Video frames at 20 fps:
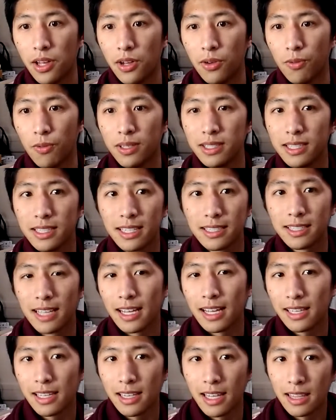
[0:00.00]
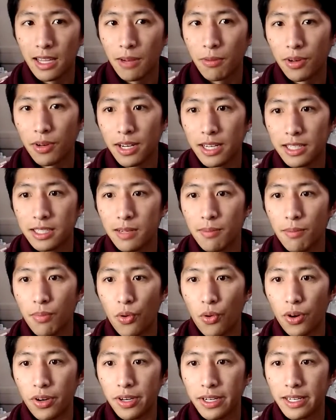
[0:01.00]
wasn't exactly that they were nice and
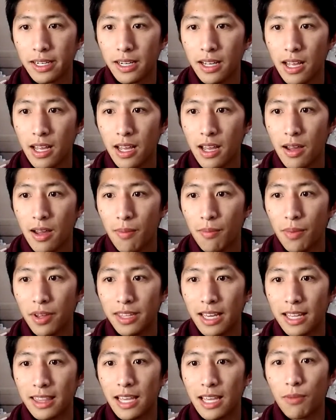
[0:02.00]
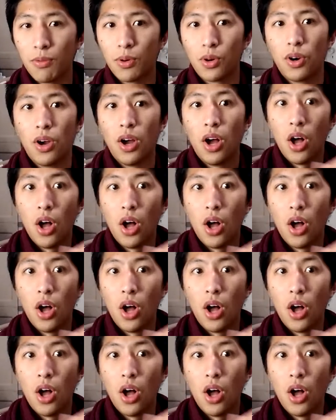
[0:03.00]
boring, but that they were